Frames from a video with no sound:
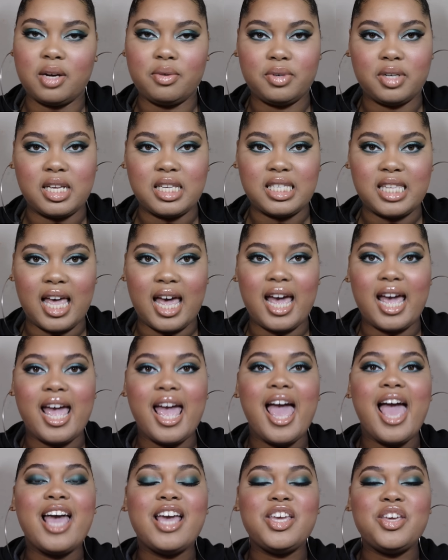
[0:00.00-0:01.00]
I want to say,
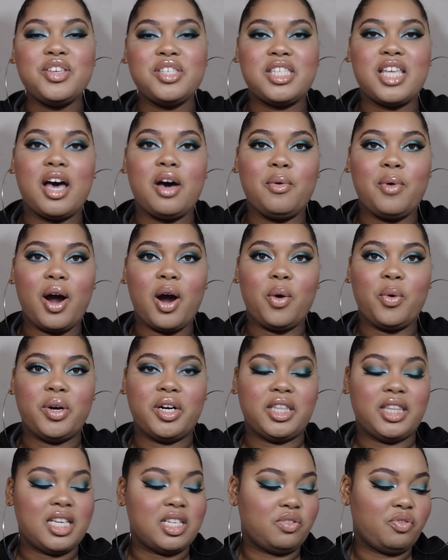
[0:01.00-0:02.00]
you saw where I
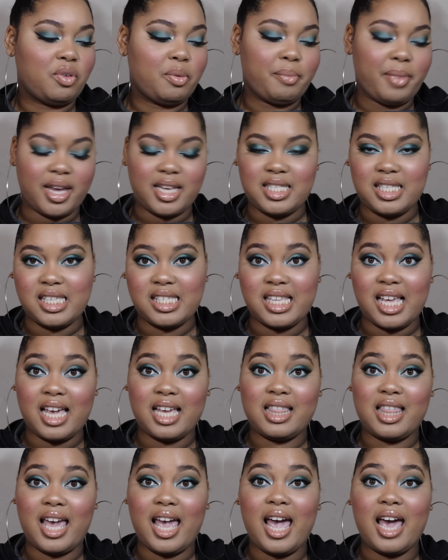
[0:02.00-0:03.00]
ordered these from Macy's
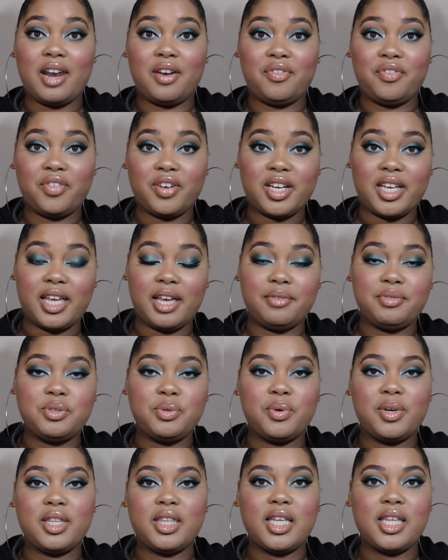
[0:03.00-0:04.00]
and they had a free gift
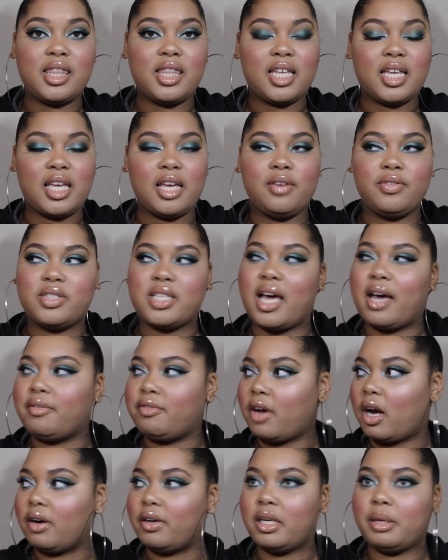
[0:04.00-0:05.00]
with it. The gift,
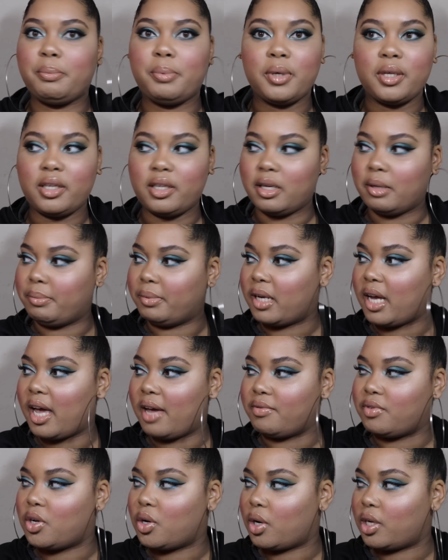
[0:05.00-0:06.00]
I've already put it up and I
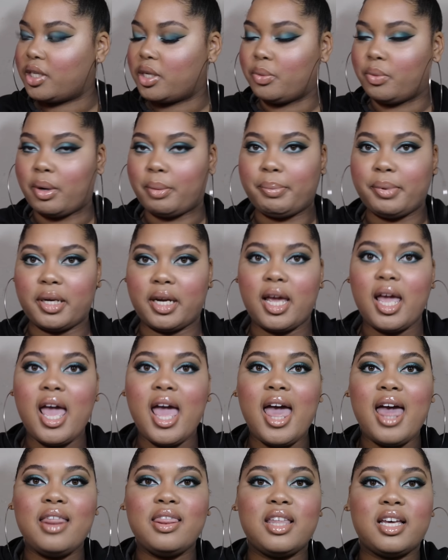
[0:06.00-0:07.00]
have no idea where I put it.
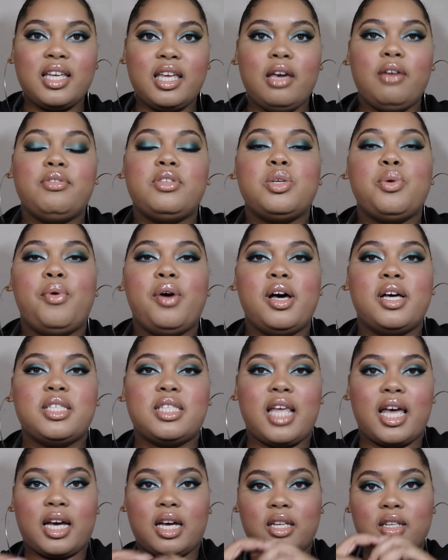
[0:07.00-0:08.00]
The gift was
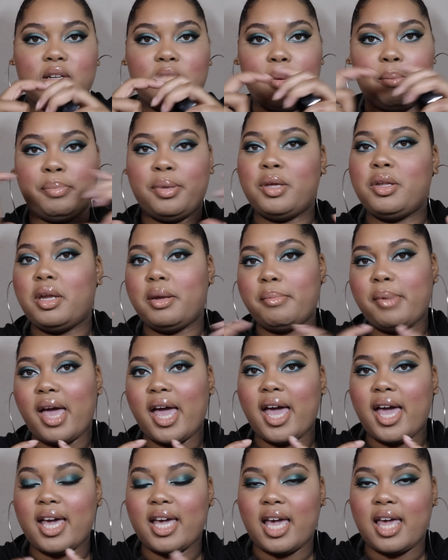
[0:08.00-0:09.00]
like a little beauty
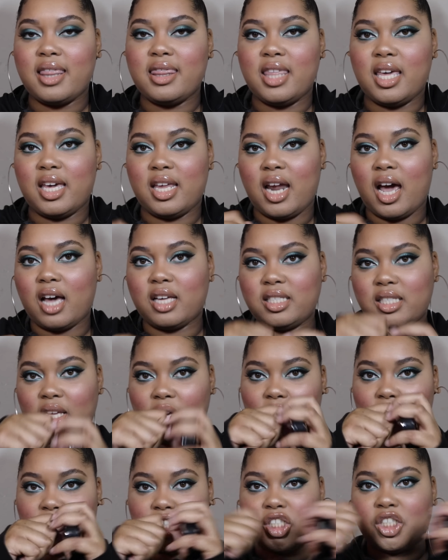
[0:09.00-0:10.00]
bag and then
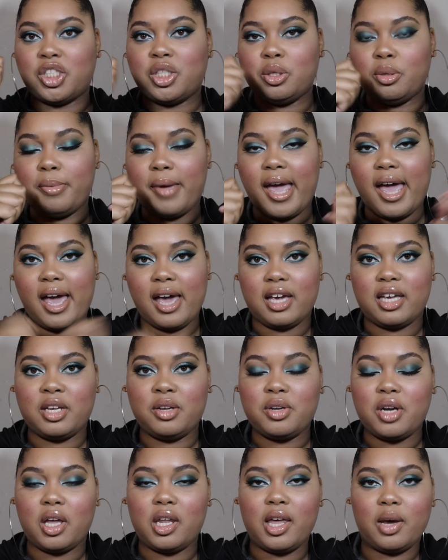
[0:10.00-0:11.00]
also a shoe bag.
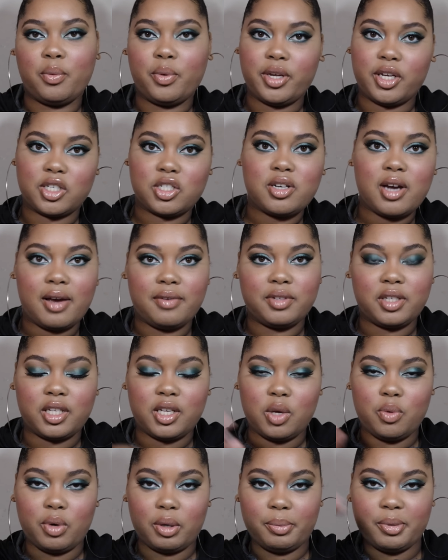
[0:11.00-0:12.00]
You know, like when you're
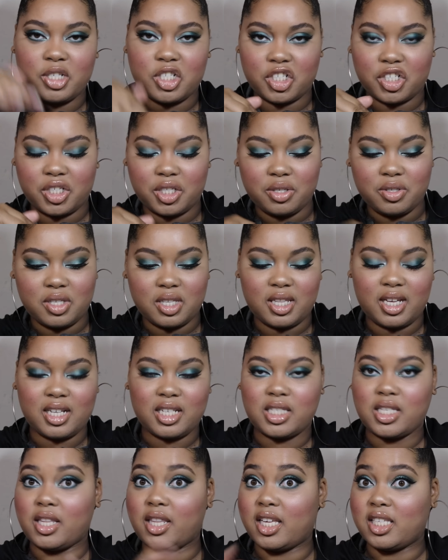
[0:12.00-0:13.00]
traveling, you want to put your shoes in
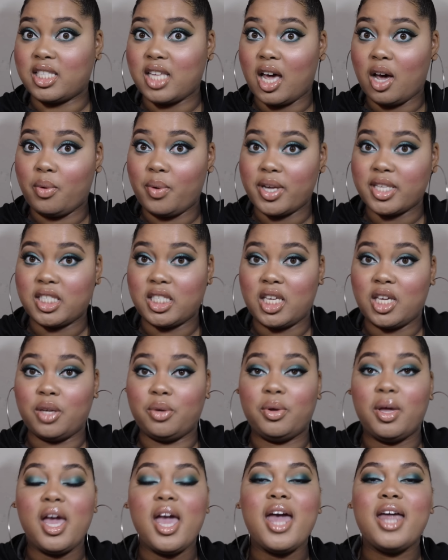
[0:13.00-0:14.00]
there. So that's always cute.